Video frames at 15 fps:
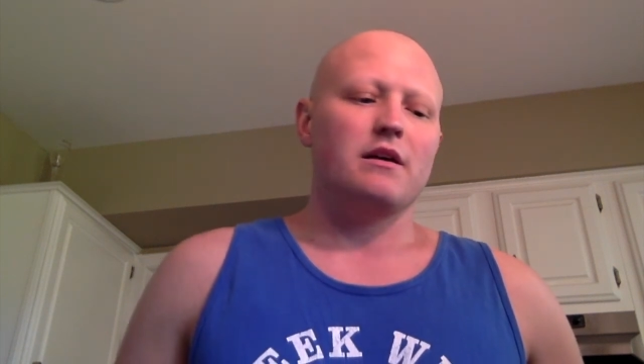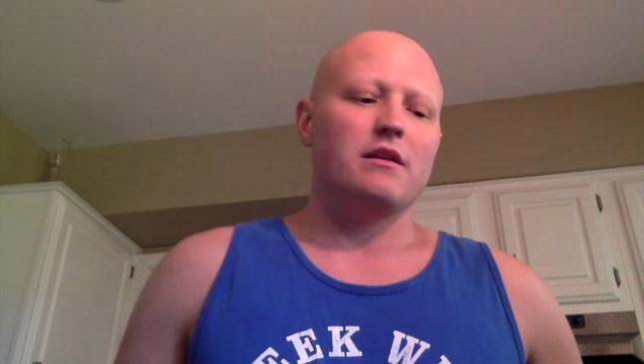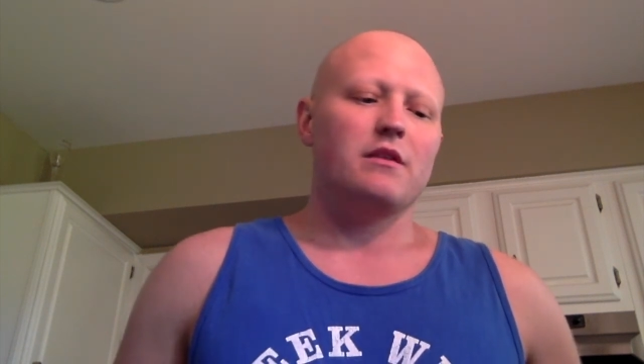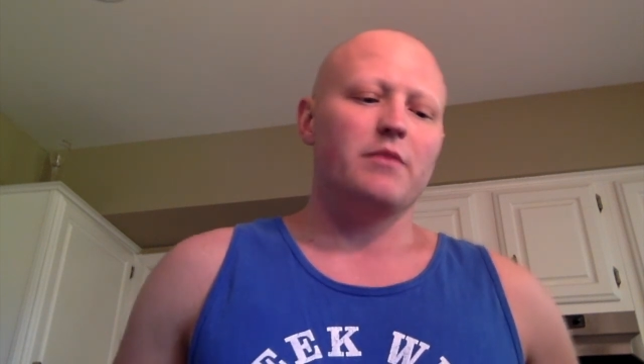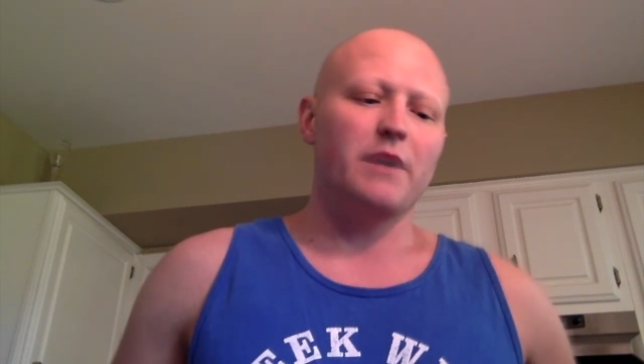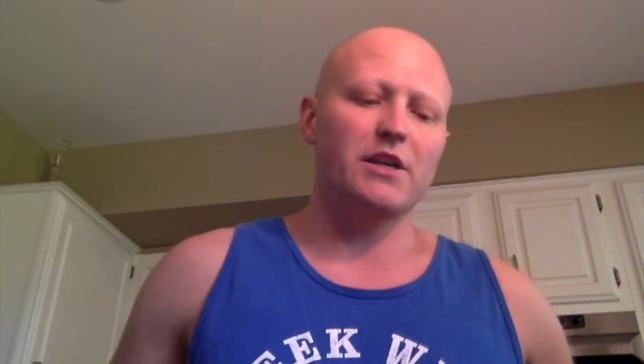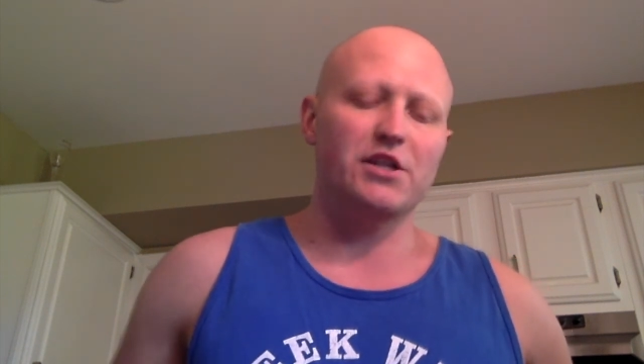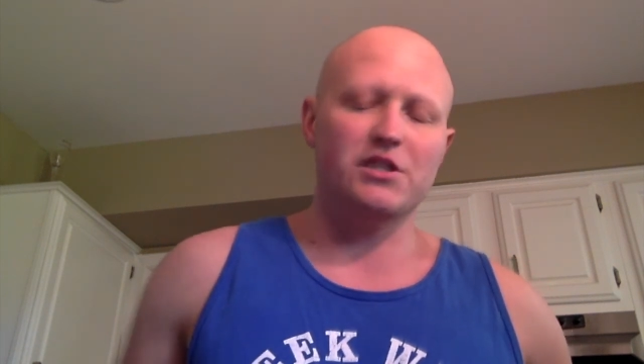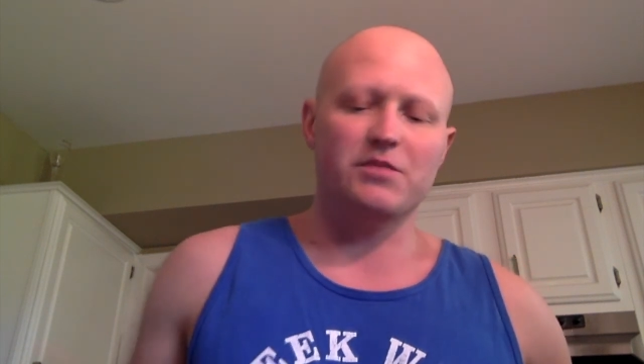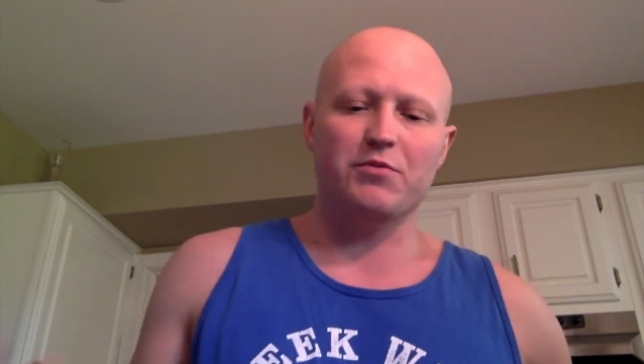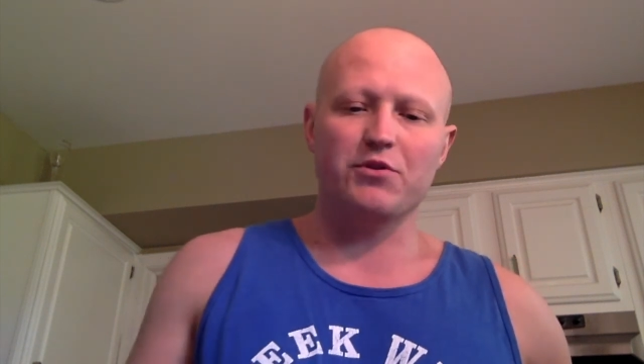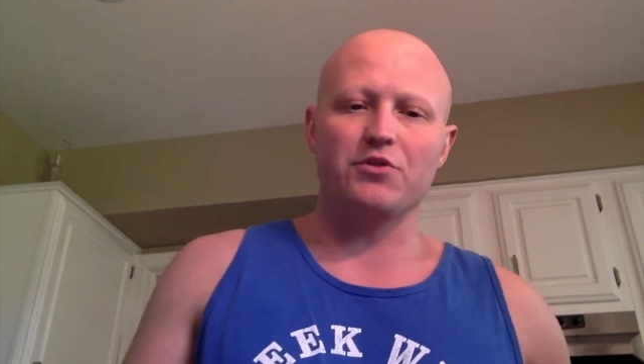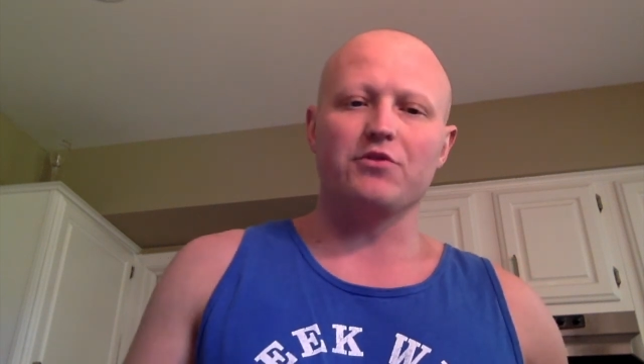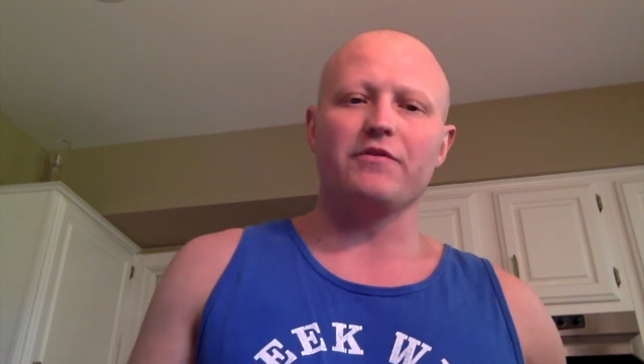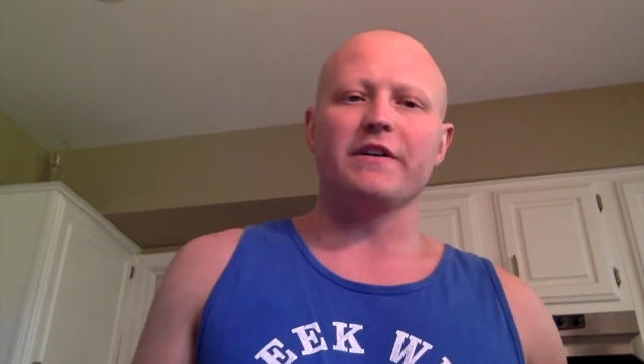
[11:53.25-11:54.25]
the patients
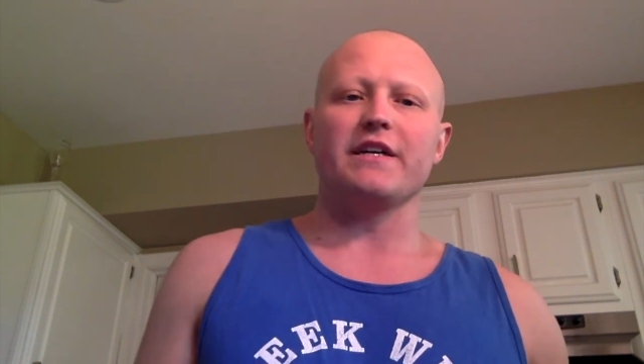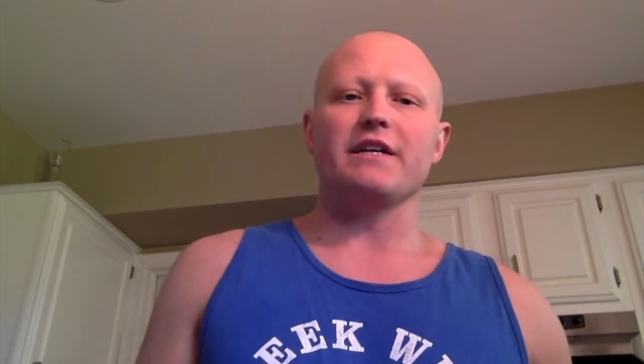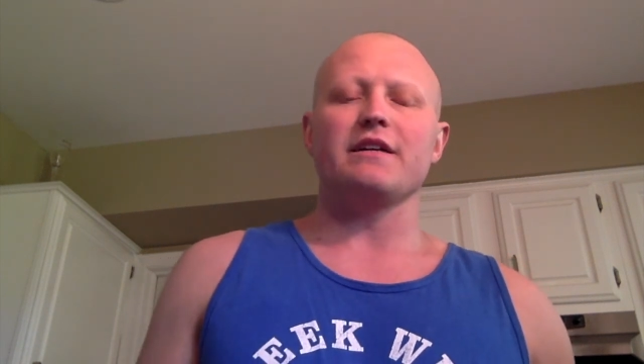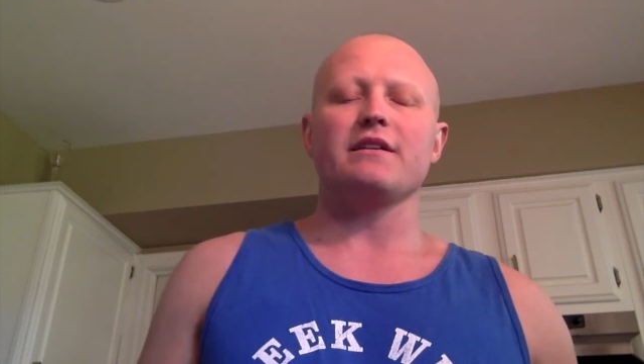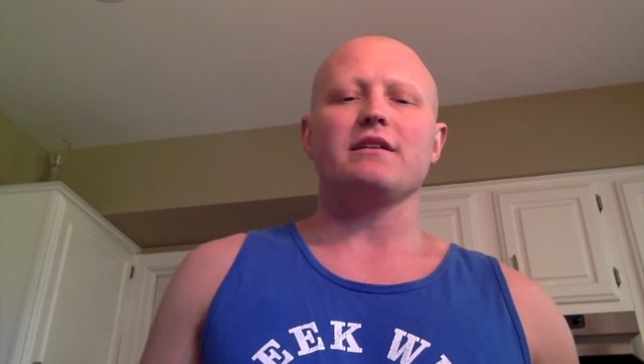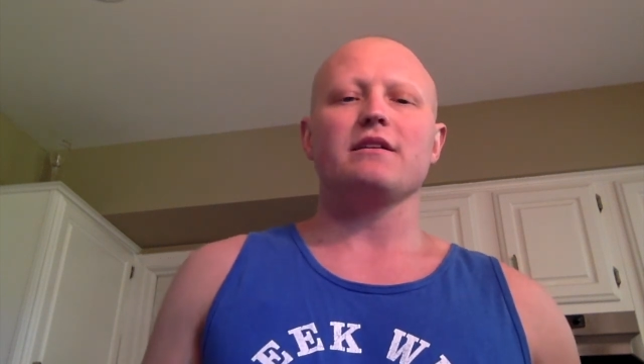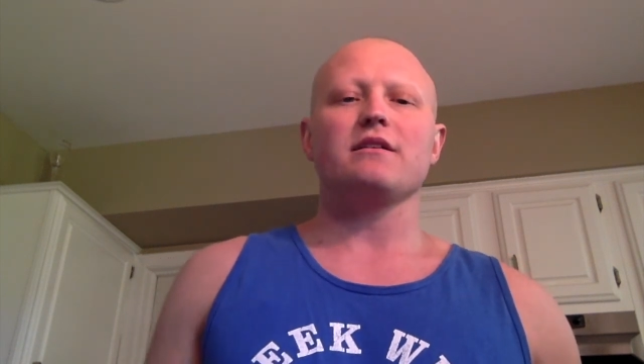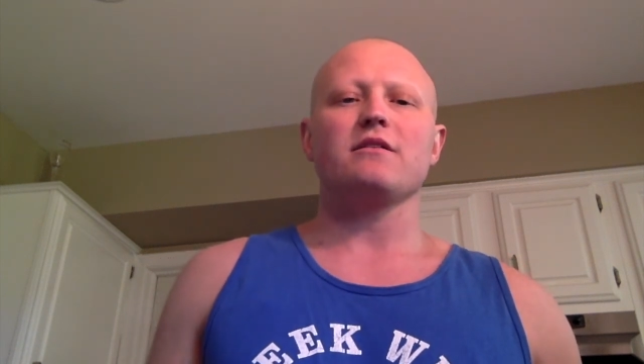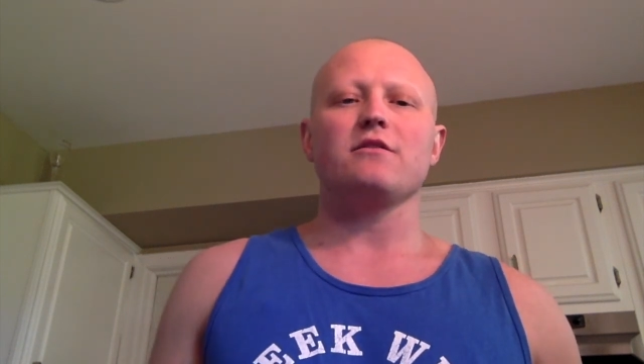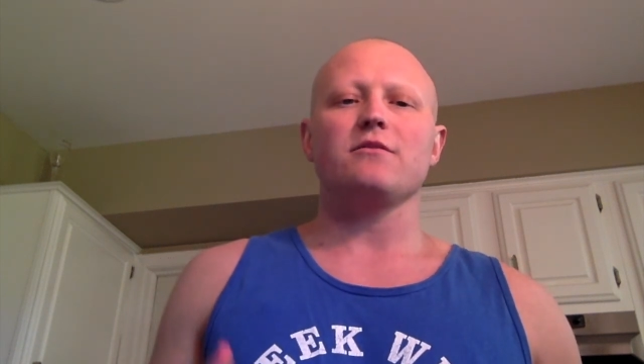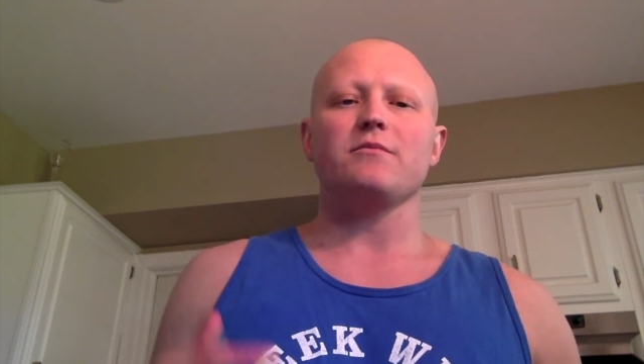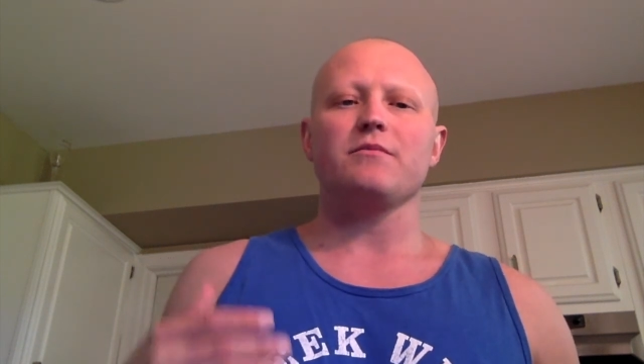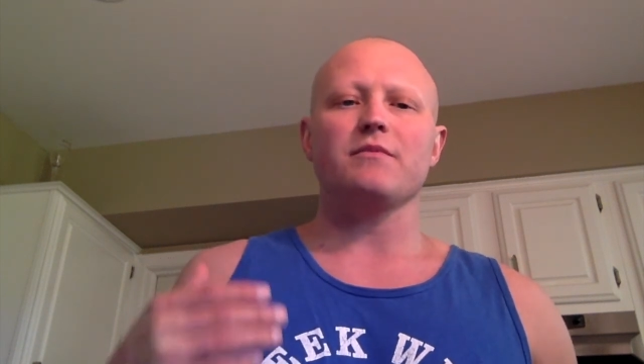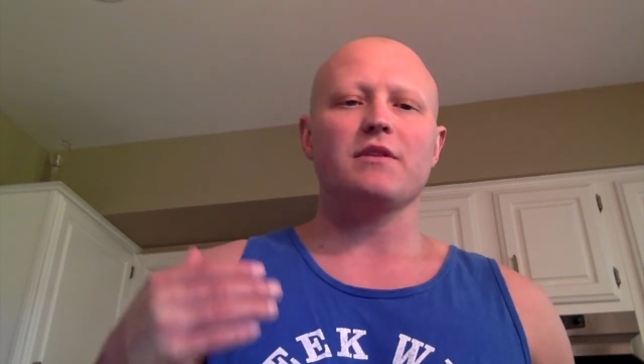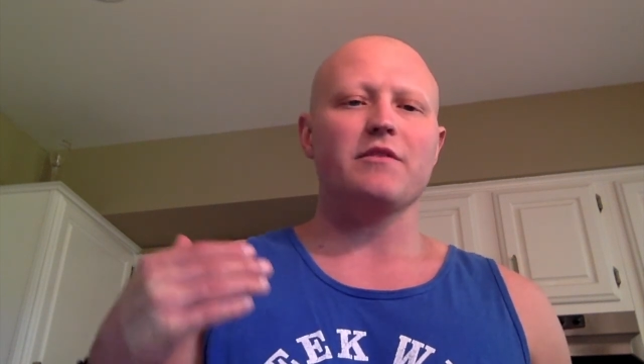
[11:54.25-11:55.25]
prove it.
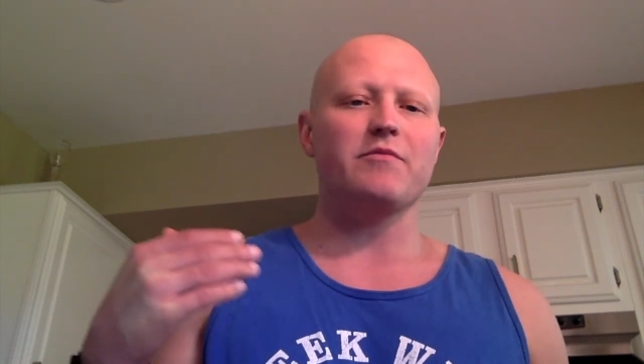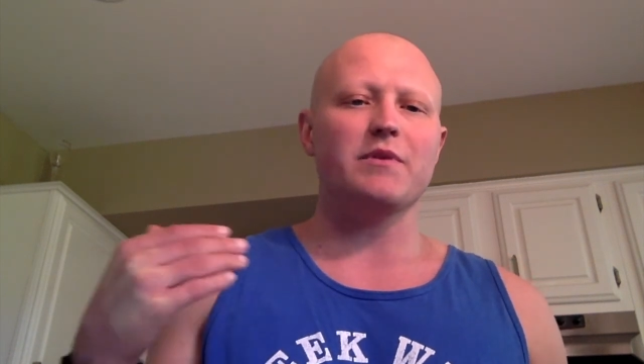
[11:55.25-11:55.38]
They've